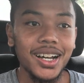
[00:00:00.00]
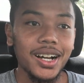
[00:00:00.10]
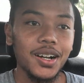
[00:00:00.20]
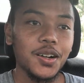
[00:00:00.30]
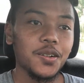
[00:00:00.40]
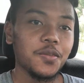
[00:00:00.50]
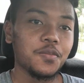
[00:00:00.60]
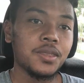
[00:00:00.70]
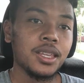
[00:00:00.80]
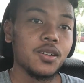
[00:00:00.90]

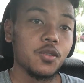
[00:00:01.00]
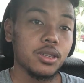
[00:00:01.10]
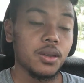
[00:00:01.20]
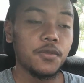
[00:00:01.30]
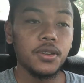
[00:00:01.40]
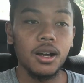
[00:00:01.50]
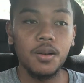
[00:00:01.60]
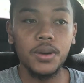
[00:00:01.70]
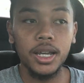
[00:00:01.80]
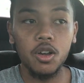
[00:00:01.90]
Or some of
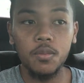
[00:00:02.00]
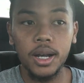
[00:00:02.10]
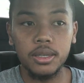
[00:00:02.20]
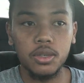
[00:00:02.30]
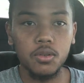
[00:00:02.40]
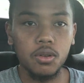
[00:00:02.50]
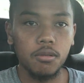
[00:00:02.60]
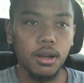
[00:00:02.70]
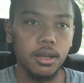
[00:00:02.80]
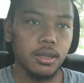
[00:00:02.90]
y'all might go back to school
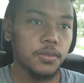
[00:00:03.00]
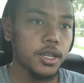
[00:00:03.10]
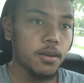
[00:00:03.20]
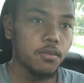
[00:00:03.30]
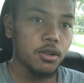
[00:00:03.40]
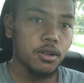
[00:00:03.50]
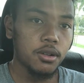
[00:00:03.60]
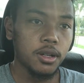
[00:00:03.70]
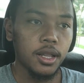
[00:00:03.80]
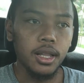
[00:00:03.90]
around
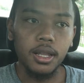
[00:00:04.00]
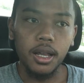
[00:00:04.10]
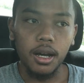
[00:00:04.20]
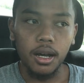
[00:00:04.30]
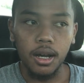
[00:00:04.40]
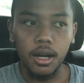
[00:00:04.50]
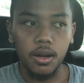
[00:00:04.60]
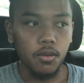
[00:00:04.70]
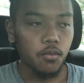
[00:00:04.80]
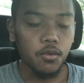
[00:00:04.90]
September.
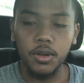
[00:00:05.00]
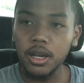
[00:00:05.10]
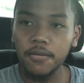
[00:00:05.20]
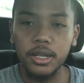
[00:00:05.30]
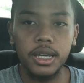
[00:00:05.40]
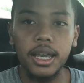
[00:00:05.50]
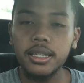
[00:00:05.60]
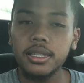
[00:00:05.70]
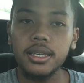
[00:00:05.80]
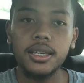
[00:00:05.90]
Whatever the
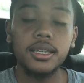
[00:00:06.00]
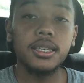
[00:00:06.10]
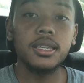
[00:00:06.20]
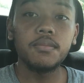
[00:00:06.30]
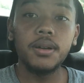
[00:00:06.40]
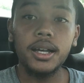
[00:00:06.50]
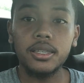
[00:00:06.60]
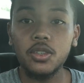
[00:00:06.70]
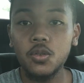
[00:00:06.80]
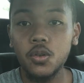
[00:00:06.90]
case is, back
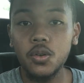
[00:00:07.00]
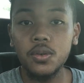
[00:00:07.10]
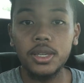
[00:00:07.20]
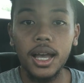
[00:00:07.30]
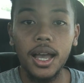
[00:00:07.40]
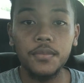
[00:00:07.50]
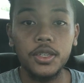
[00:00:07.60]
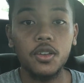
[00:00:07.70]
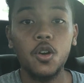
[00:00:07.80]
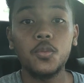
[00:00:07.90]
to school time
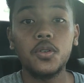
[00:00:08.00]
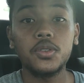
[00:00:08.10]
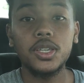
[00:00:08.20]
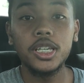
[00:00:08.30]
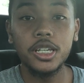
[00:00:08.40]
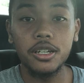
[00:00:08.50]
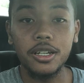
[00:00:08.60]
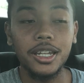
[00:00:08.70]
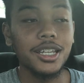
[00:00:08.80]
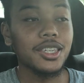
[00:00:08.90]
is almost here.
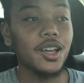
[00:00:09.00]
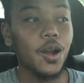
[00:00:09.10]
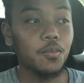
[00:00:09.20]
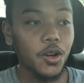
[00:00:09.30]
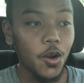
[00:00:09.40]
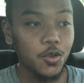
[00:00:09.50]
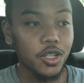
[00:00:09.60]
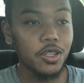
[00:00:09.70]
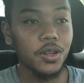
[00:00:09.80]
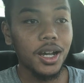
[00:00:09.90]
It is
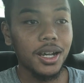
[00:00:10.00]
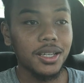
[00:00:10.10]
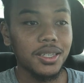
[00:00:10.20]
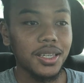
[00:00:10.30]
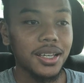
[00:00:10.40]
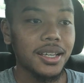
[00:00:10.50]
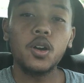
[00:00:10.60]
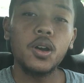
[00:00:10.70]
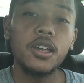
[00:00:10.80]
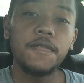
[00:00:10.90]
approaching, you guys.
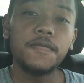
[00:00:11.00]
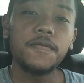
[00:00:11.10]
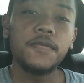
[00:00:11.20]
So if